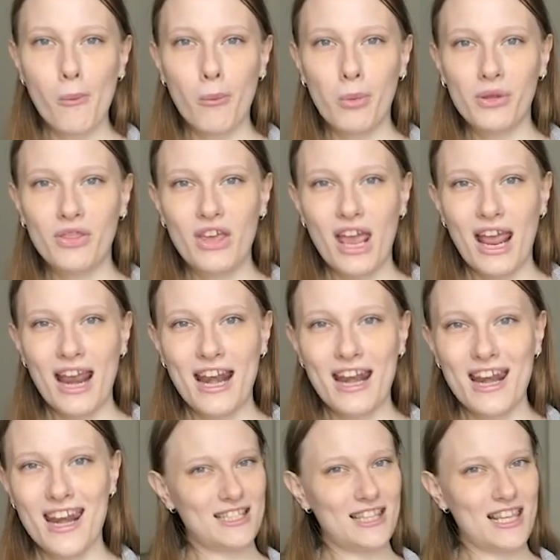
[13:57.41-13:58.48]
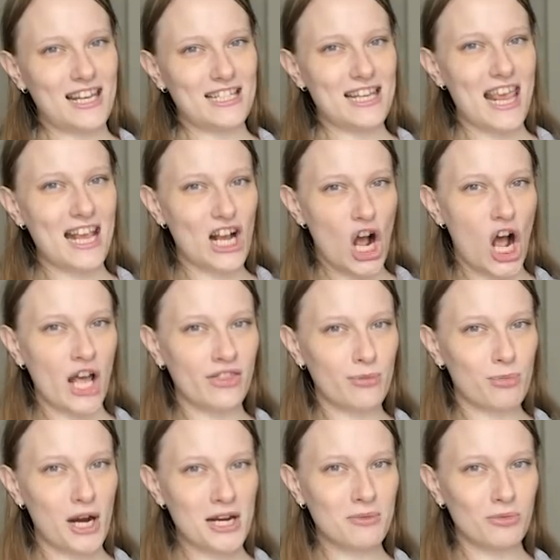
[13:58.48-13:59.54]
but then they take on the
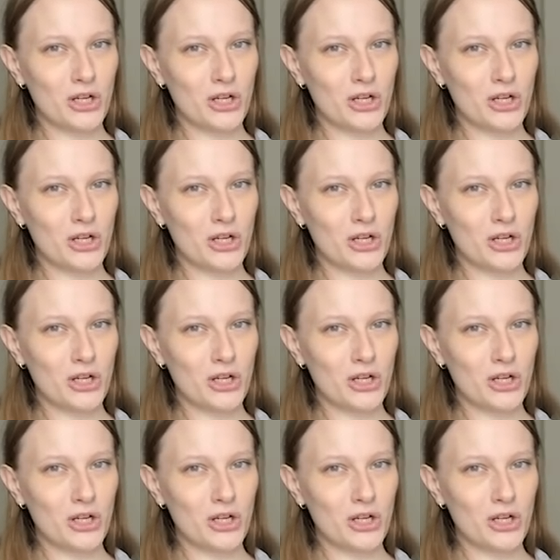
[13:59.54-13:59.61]
Pride and